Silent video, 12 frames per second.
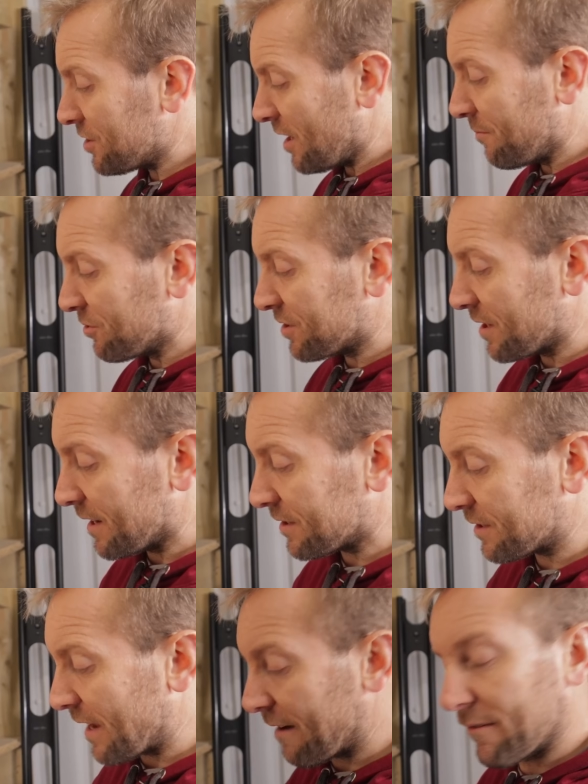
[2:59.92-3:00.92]
She was
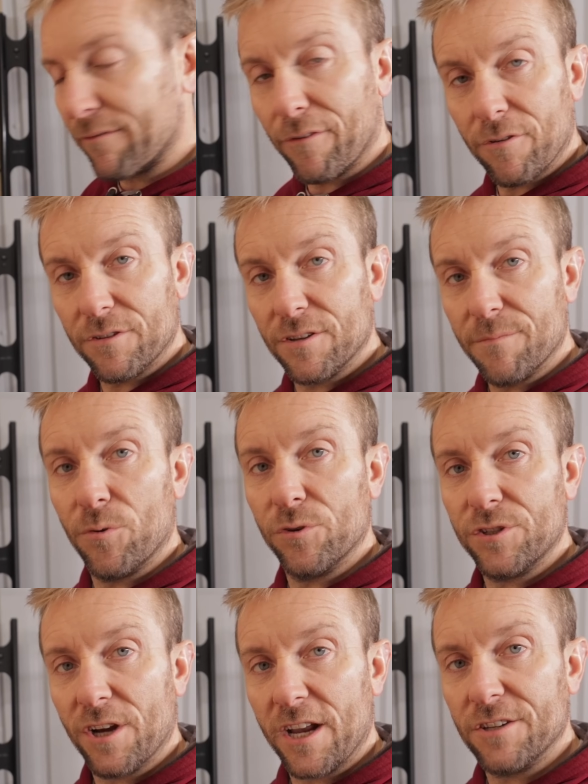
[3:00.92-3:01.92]
staring through into the
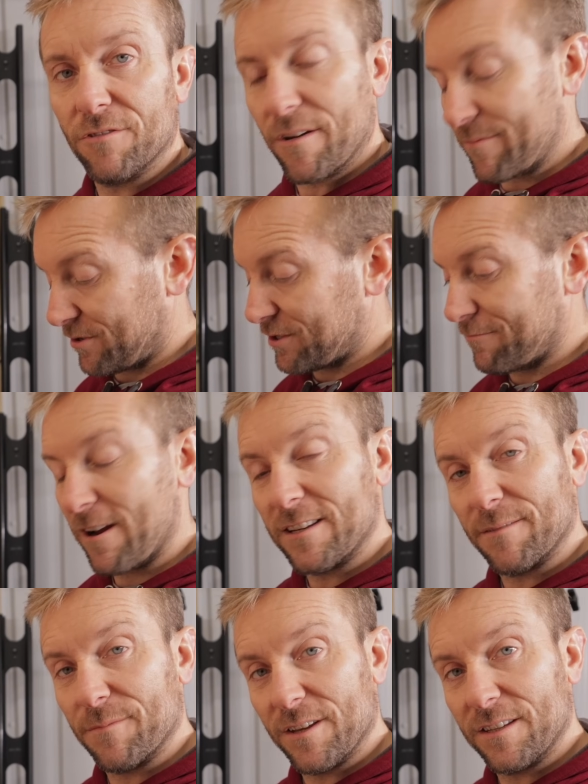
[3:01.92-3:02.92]
boys' change room and I sprayed
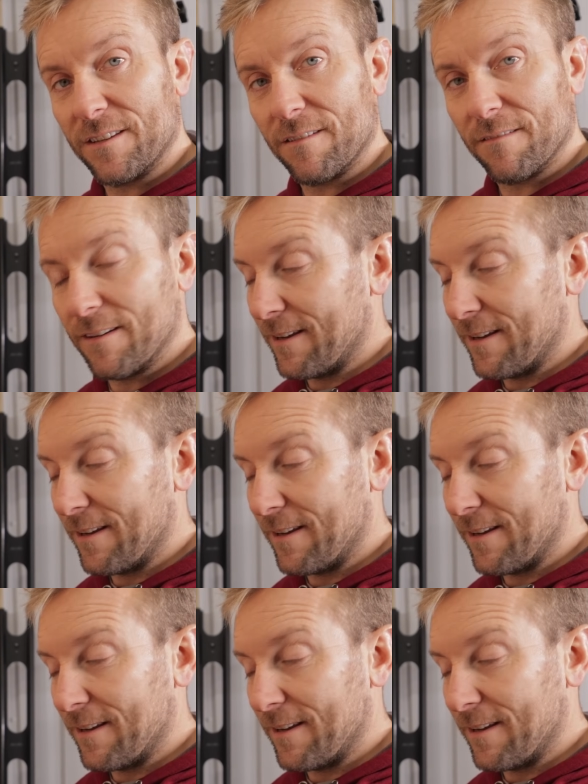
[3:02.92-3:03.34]
some of this